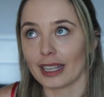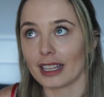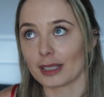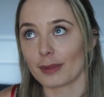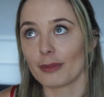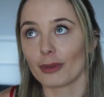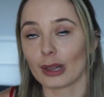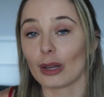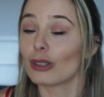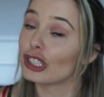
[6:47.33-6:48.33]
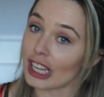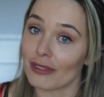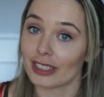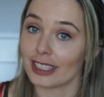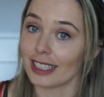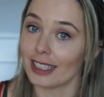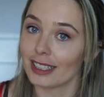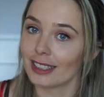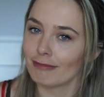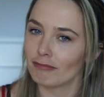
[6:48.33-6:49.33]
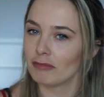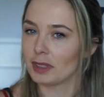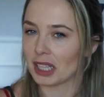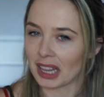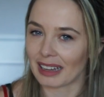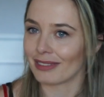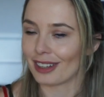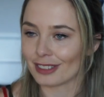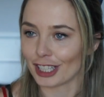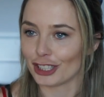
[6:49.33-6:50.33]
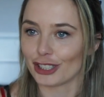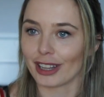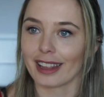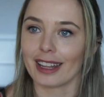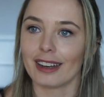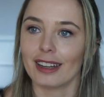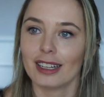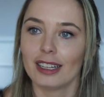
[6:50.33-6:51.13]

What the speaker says: and there's a bit more longevity to that foundation than,